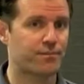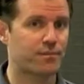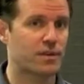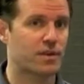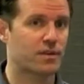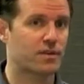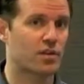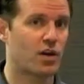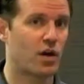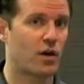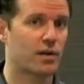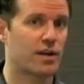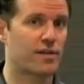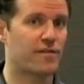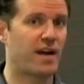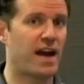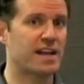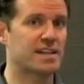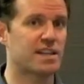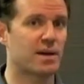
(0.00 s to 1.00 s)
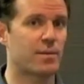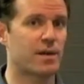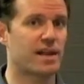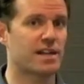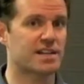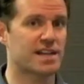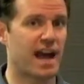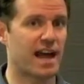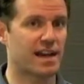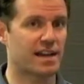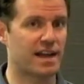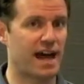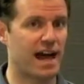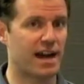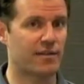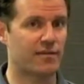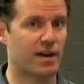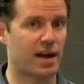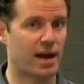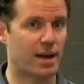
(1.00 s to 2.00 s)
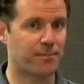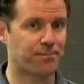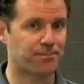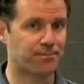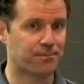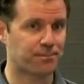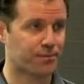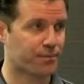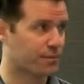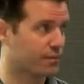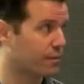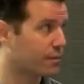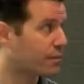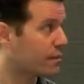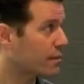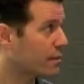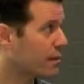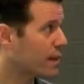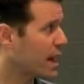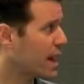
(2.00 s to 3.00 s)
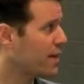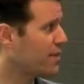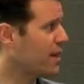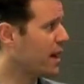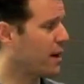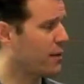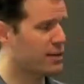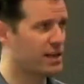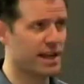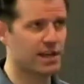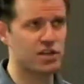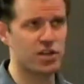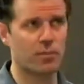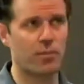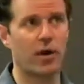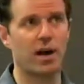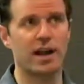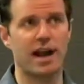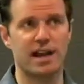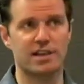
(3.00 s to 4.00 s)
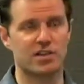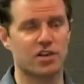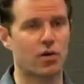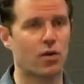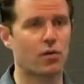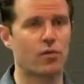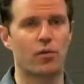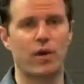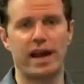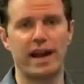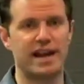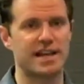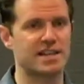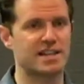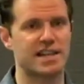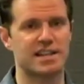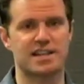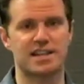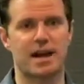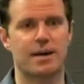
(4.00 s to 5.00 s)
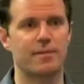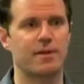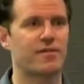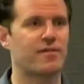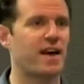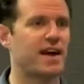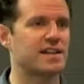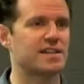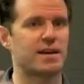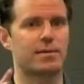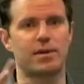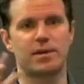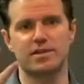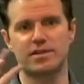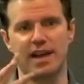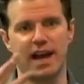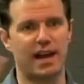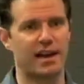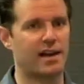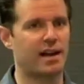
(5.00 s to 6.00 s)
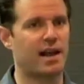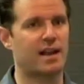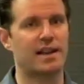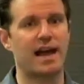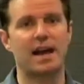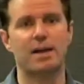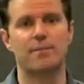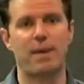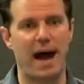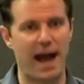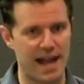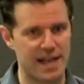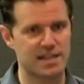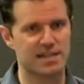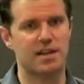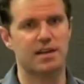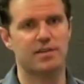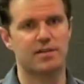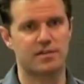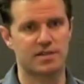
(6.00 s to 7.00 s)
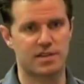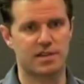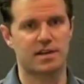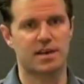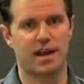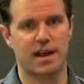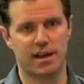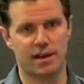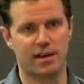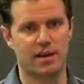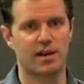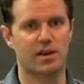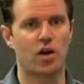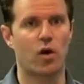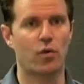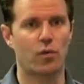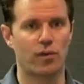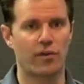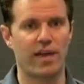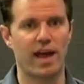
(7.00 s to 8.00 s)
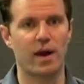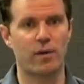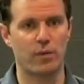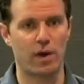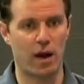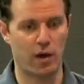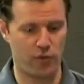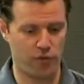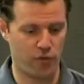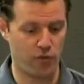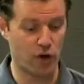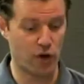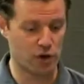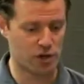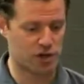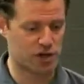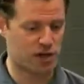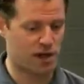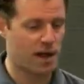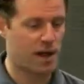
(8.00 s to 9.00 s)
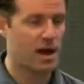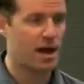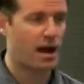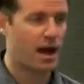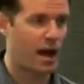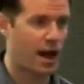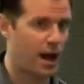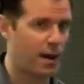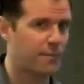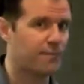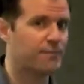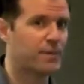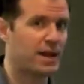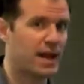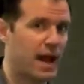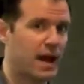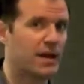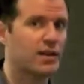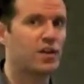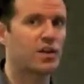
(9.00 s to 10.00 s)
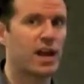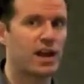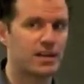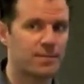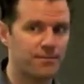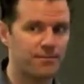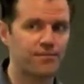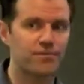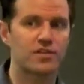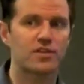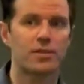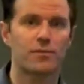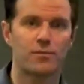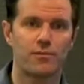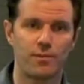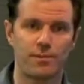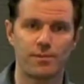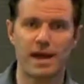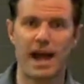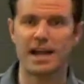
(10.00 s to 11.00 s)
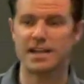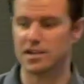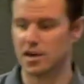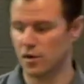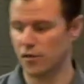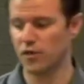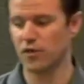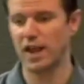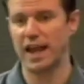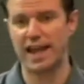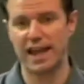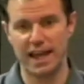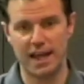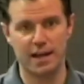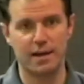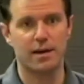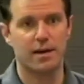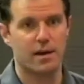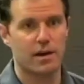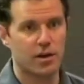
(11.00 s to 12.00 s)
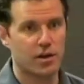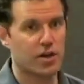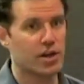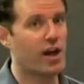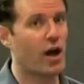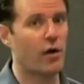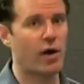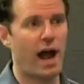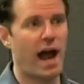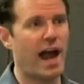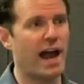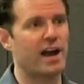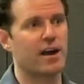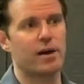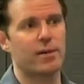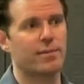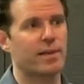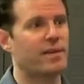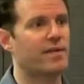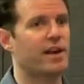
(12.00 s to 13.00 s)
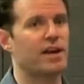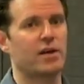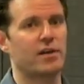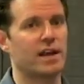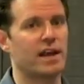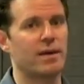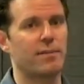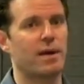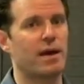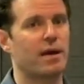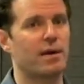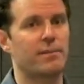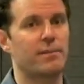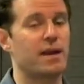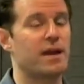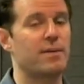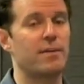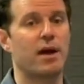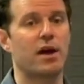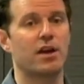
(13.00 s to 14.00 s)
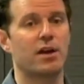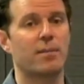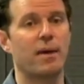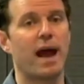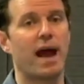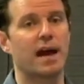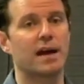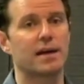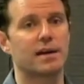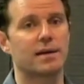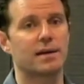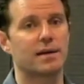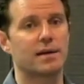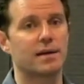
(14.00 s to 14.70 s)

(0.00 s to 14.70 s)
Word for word: So you find someone that's got a lot of, uh, of digital point as their own rating system. You find someone who's got a lot of positives and go that route first. Um, but yeah, you get some guys that are flaky. You go to hire them, then they don't email, email you back.